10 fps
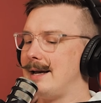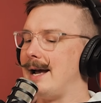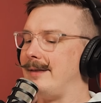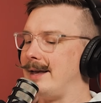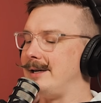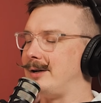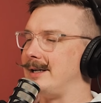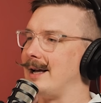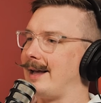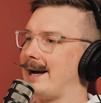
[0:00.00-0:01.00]
And then you
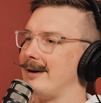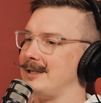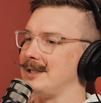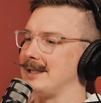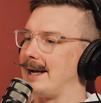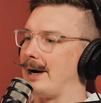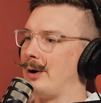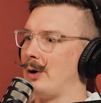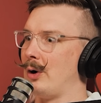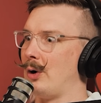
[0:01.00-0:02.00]
can tell Harry's just like,
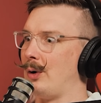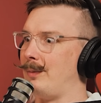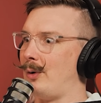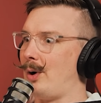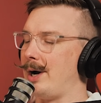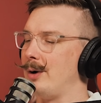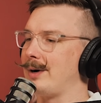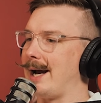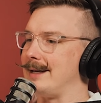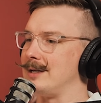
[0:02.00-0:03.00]
oh boy,
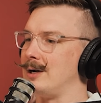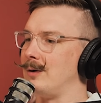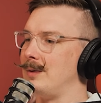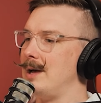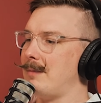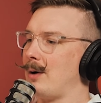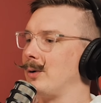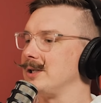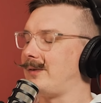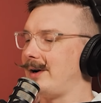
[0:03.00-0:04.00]
okay, so my
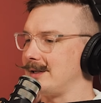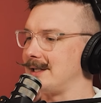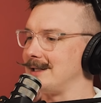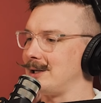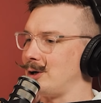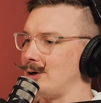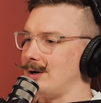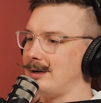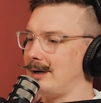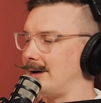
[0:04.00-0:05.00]
worst fear is
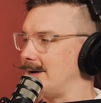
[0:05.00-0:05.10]
confirmed.